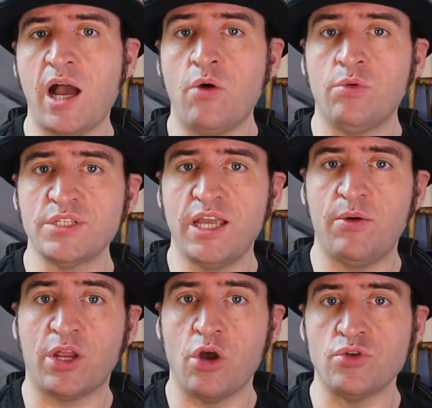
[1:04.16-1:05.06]
how
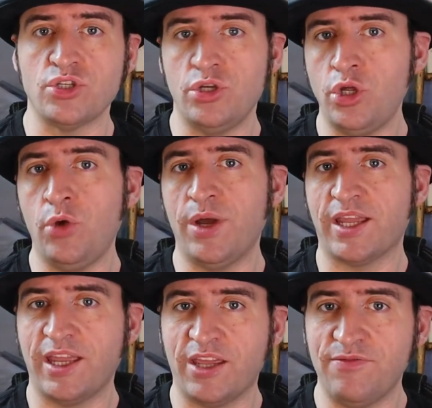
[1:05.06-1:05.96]
it goes and who I
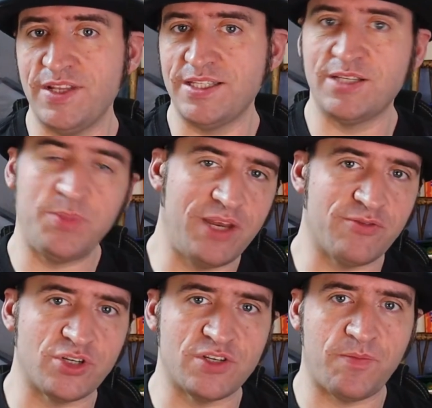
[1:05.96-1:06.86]
can convince to be
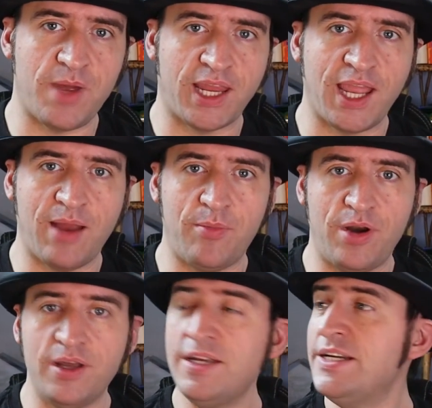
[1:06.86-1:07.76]
in front of my
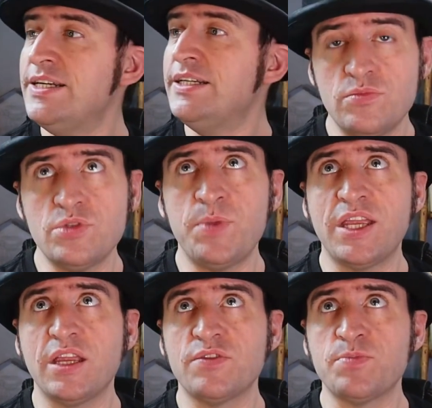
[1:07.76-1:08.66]
camera.
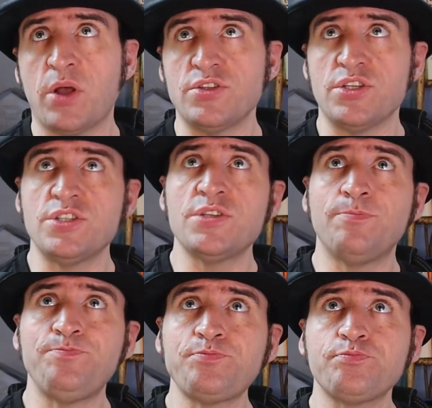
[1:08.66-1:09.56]
Speaking of
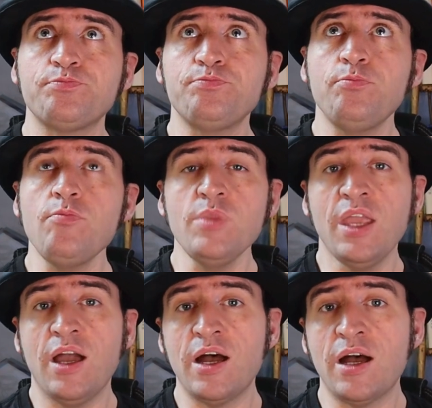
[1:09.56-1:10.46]
sponsors.
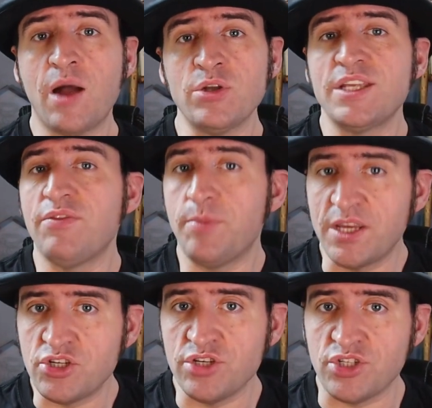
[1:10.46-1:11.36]
I want to give a
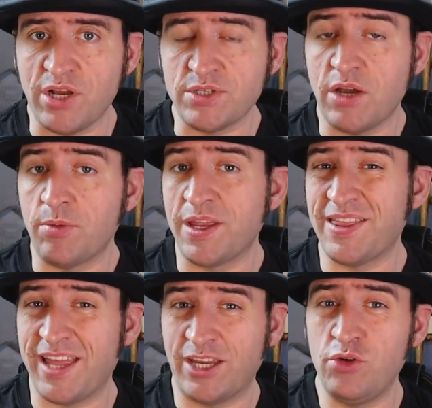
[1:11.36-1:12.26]
big shout out and big
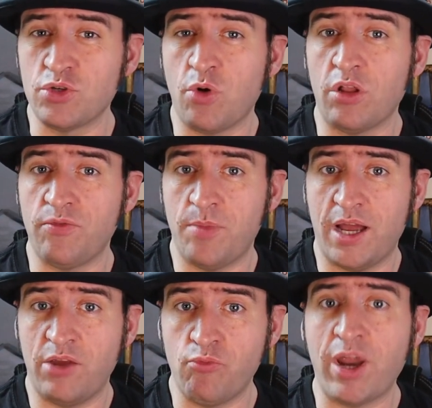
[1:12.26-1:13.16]
thank you to all of
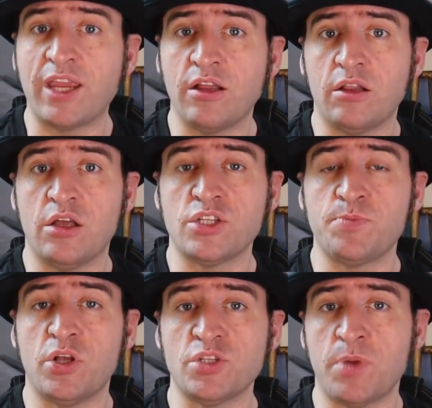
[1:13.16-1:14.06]
my regular
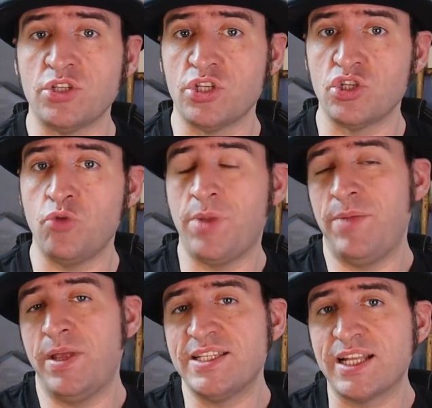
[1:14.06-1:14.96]
sponsors who
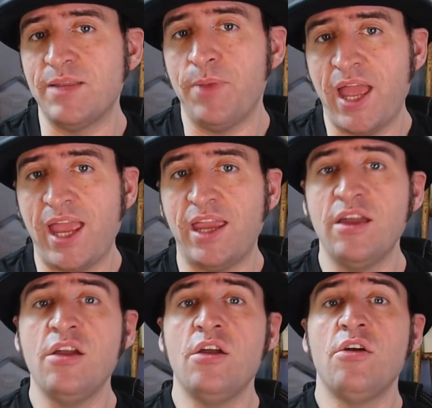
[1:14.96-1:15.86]
basically
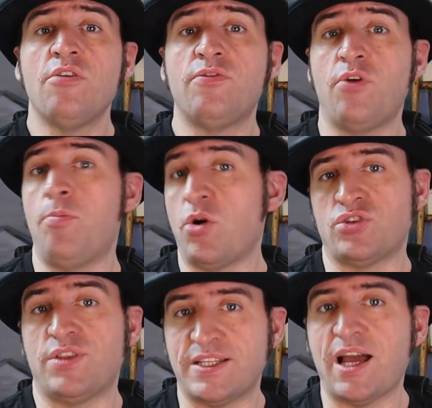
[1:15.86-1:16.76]
pay for
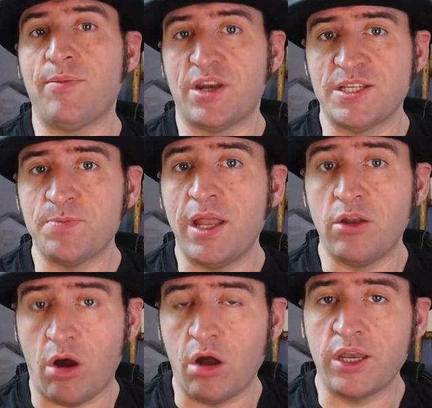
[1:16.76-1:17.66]
most of the time that I
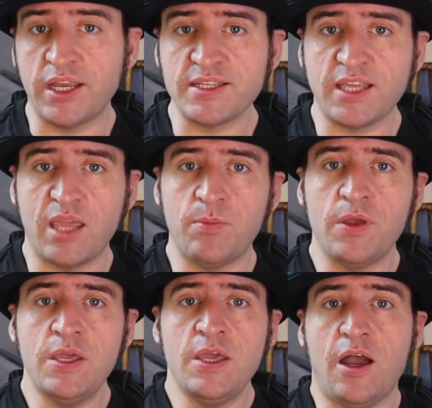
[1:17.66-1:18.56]
spend on Inkscape.
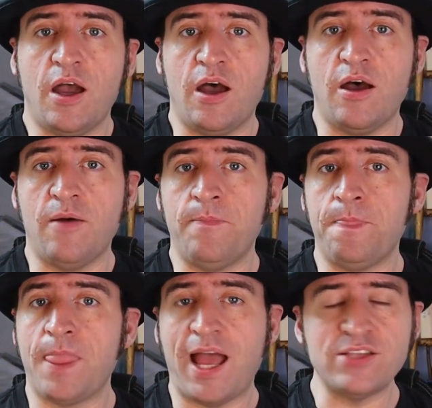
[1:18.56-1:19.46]

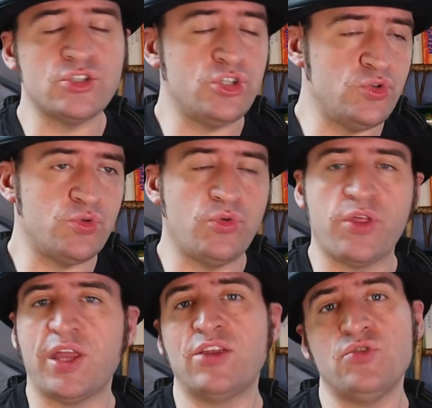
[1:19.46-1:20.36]
As usual,
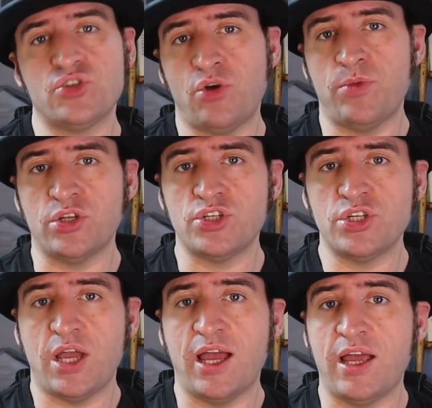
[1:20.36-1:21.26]
thank you so
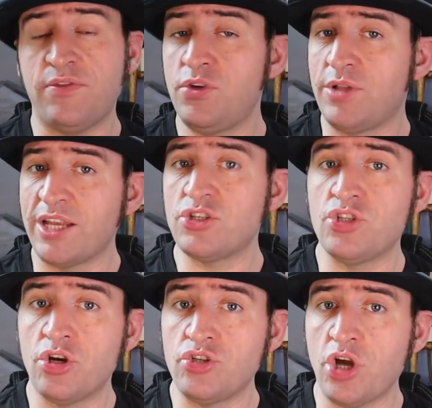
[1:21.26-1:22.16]
much. If you'd like to
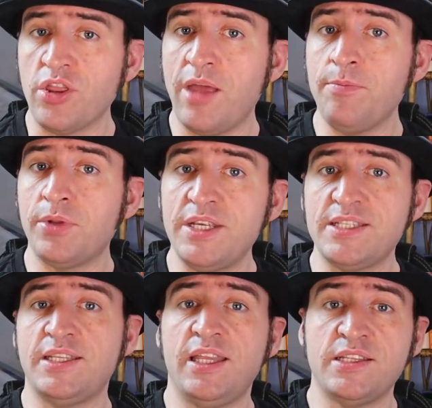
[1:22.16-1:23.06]
join them, please
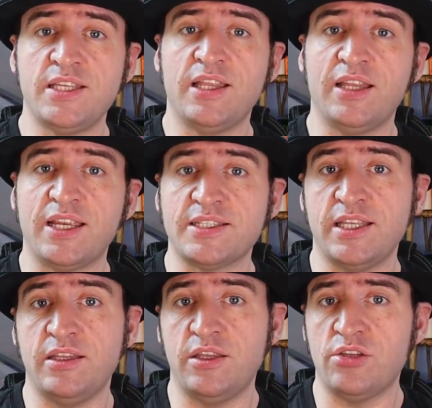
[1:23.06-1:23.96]
see the links
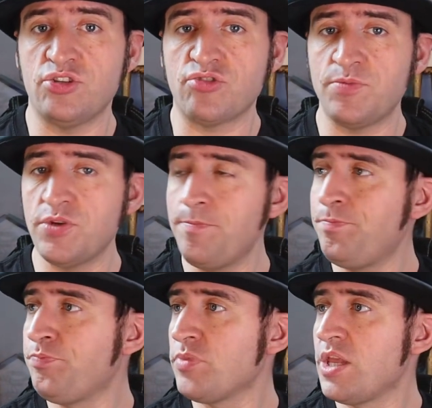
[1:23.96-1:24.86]
in the
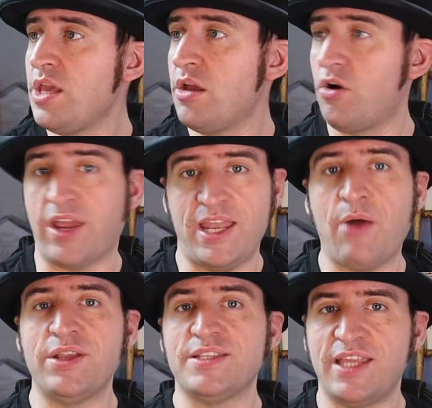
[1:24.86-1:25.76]
description. Okay,
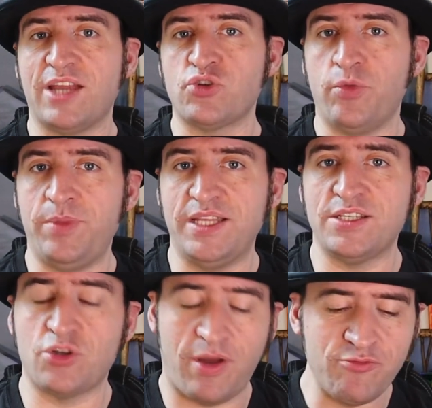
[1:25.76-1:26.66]
now into the actual meat.
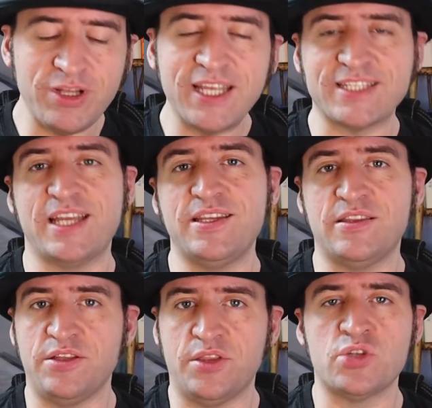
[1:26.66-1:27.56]
So I'm really
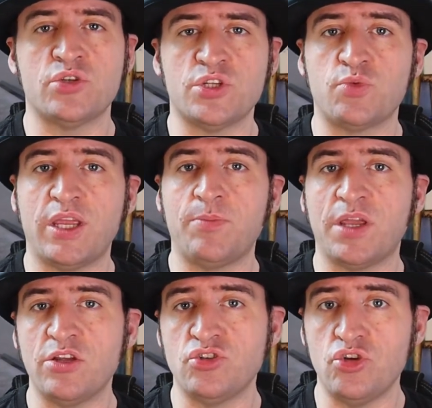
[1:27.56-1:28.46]
excited this week
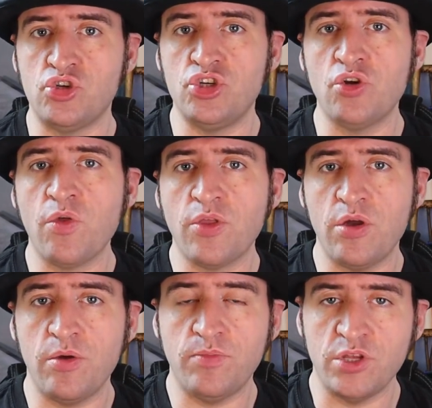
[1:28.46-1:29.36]
because, do you know
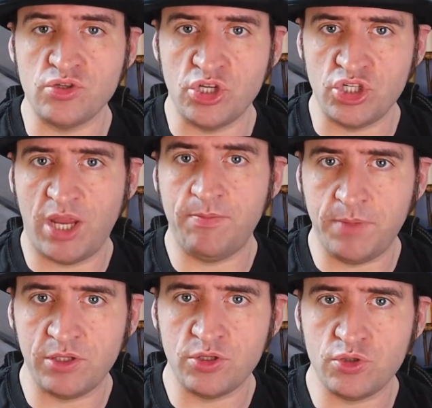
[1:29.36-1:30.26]
the Shape
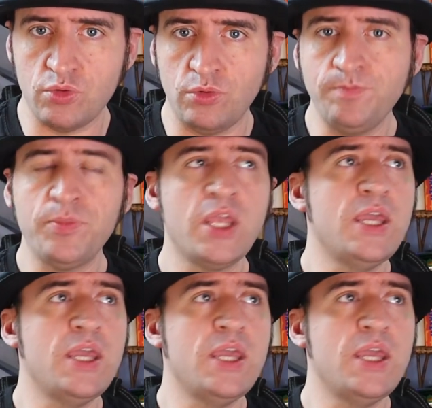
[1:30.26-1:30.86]
Builder tool?